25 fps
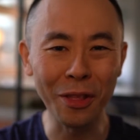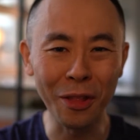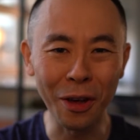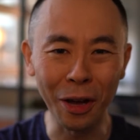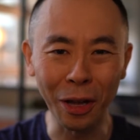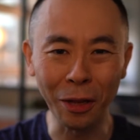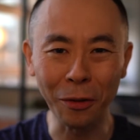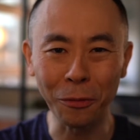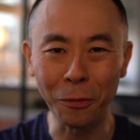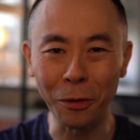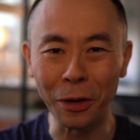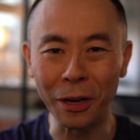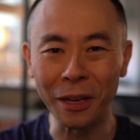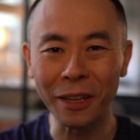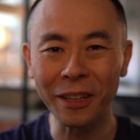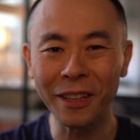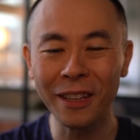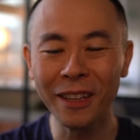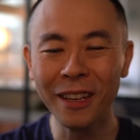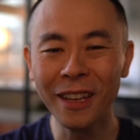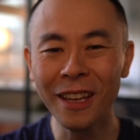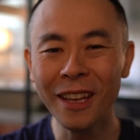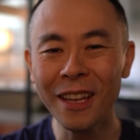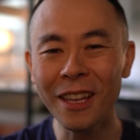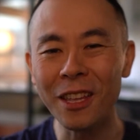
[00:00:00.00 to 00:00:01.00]
not, right?
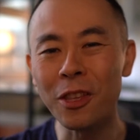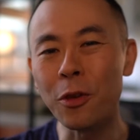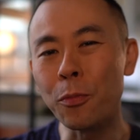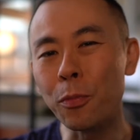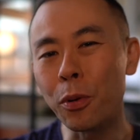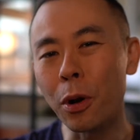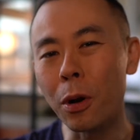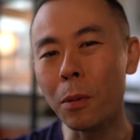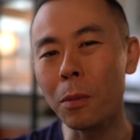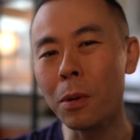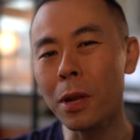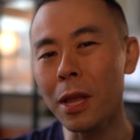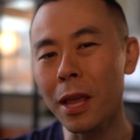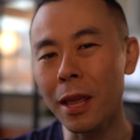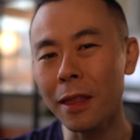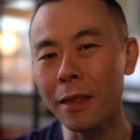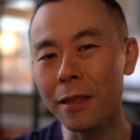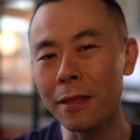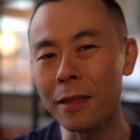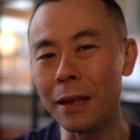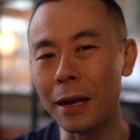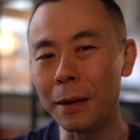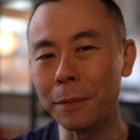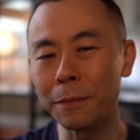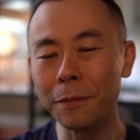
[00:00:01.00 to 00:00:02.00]
You probably
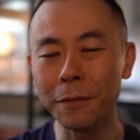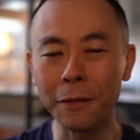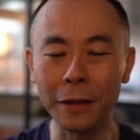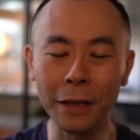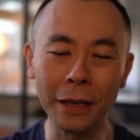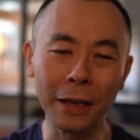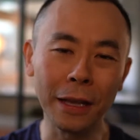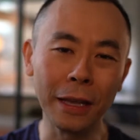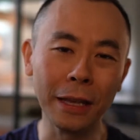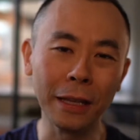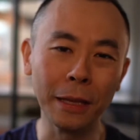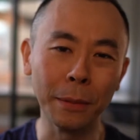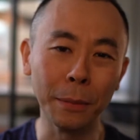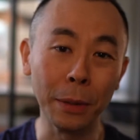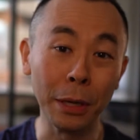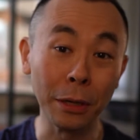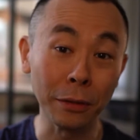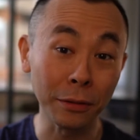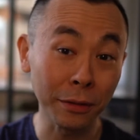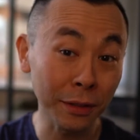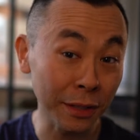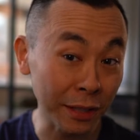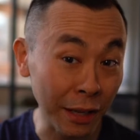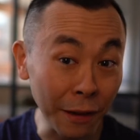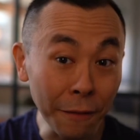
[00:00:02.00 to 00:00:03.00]
ended up thinking
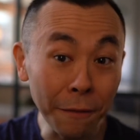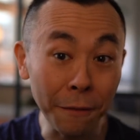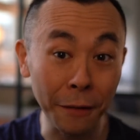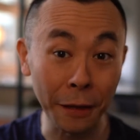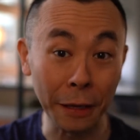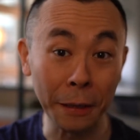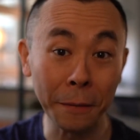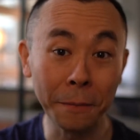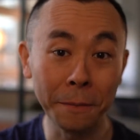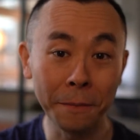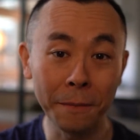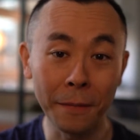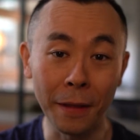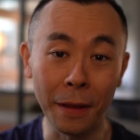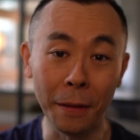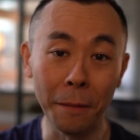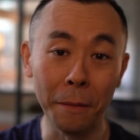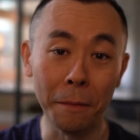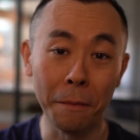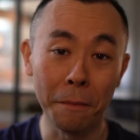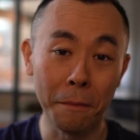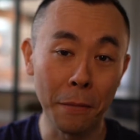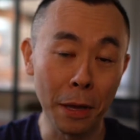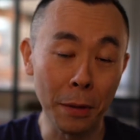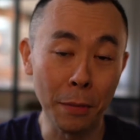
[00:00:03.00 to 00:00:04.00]
about something.
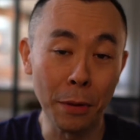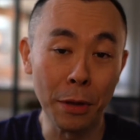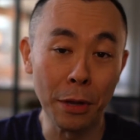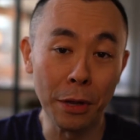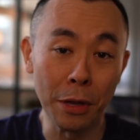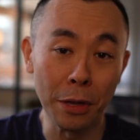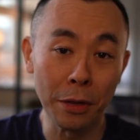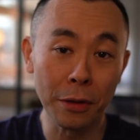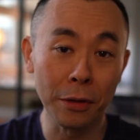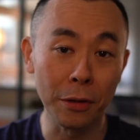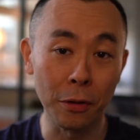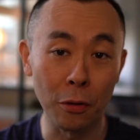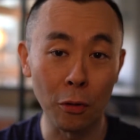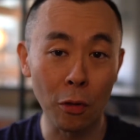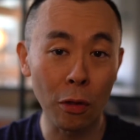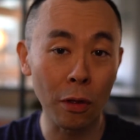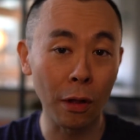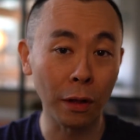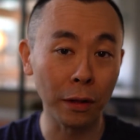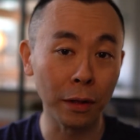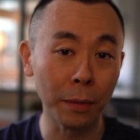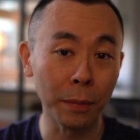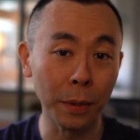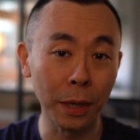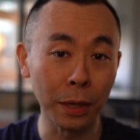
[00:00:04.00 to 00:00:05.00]
And maybe you
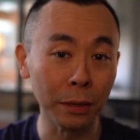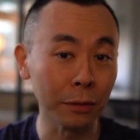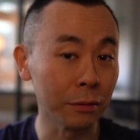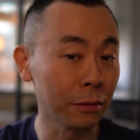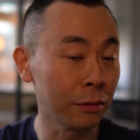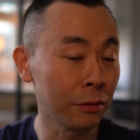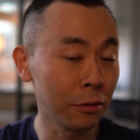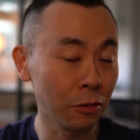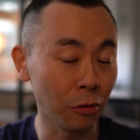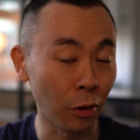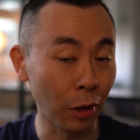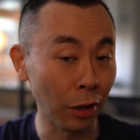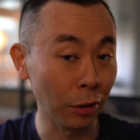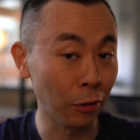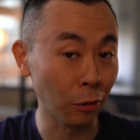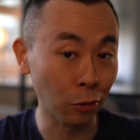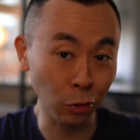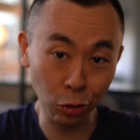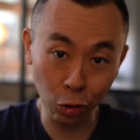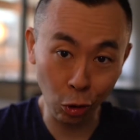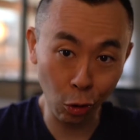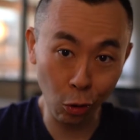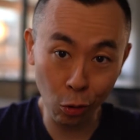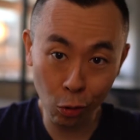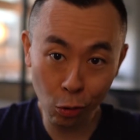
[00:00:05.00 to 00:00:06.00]
thought about trying to
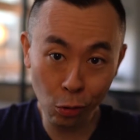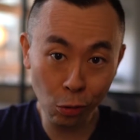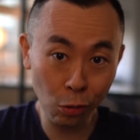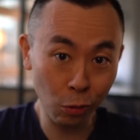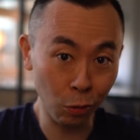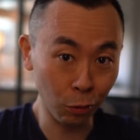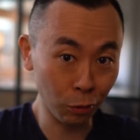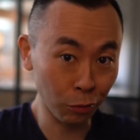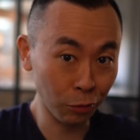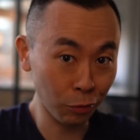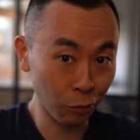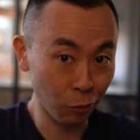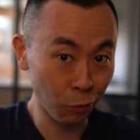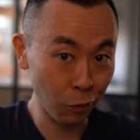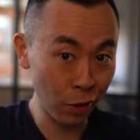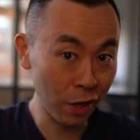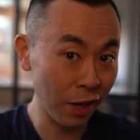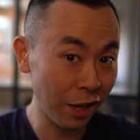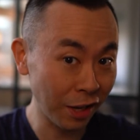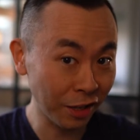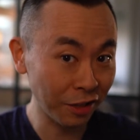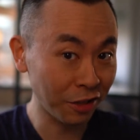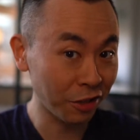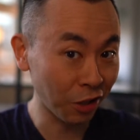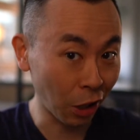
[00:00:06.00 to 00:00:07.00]
show who's
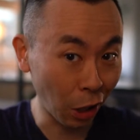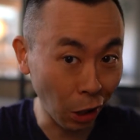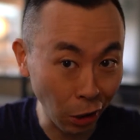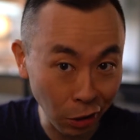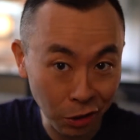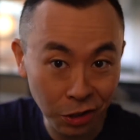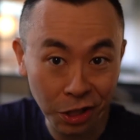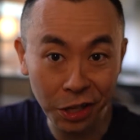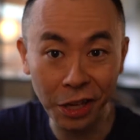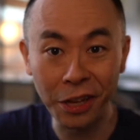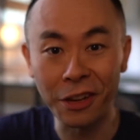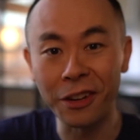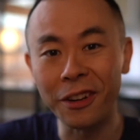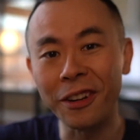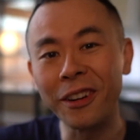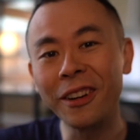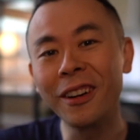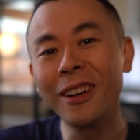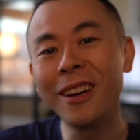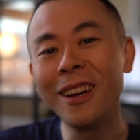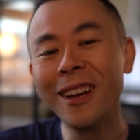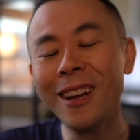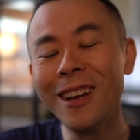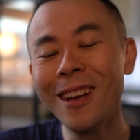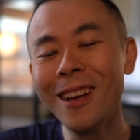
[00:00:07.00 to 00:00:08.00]
really in charge
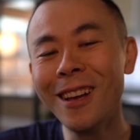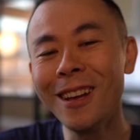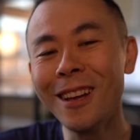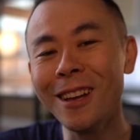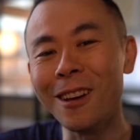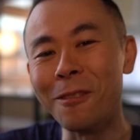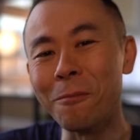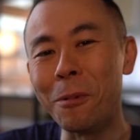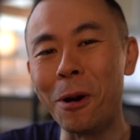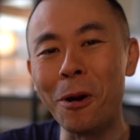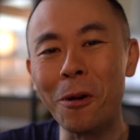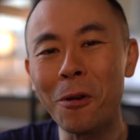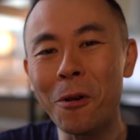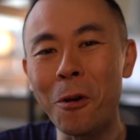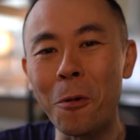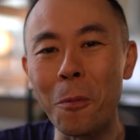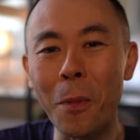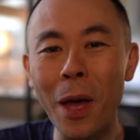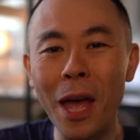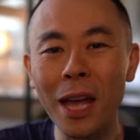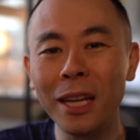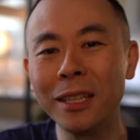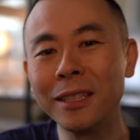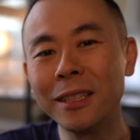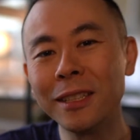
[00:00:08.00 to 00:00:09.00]
here, about
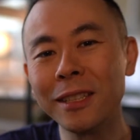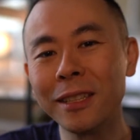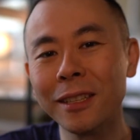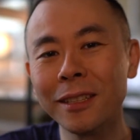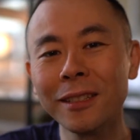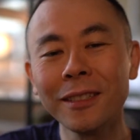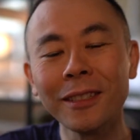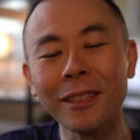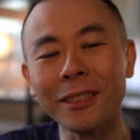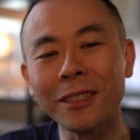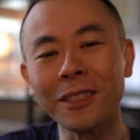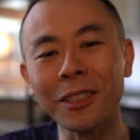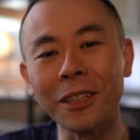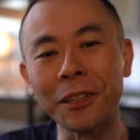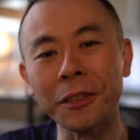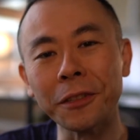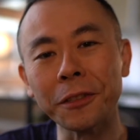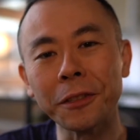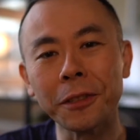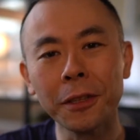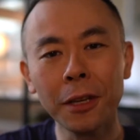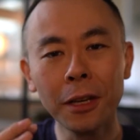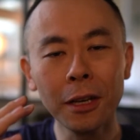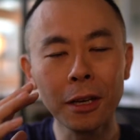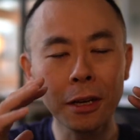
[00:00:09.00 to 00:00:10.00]
commands such
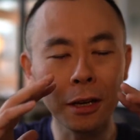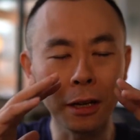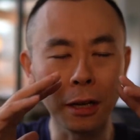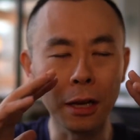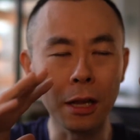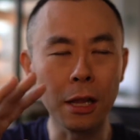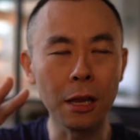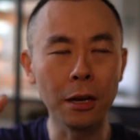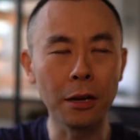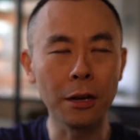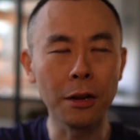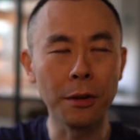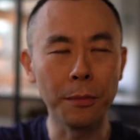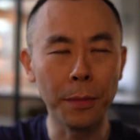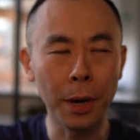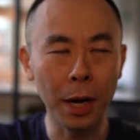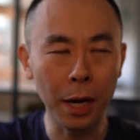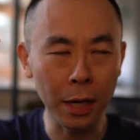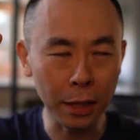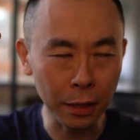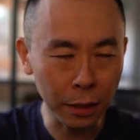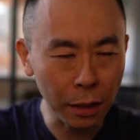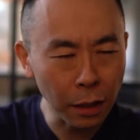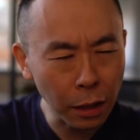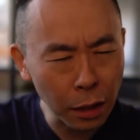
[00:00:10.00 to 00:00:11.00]
as clear your
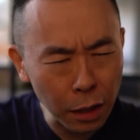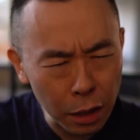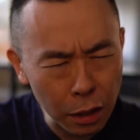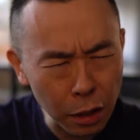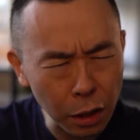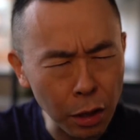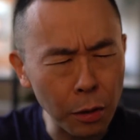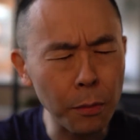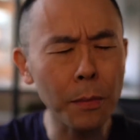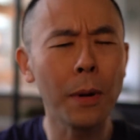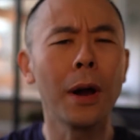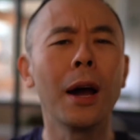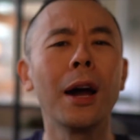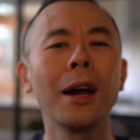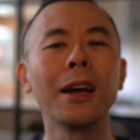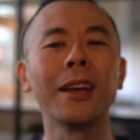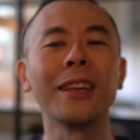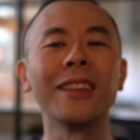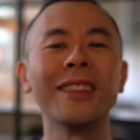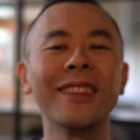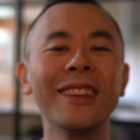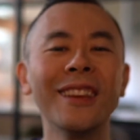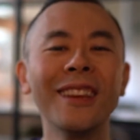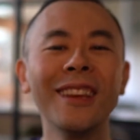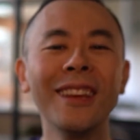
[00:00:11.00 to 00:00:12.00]
mind, clear your
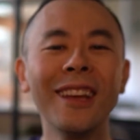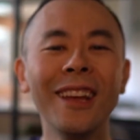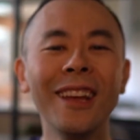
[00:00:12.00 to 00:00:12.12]
mind,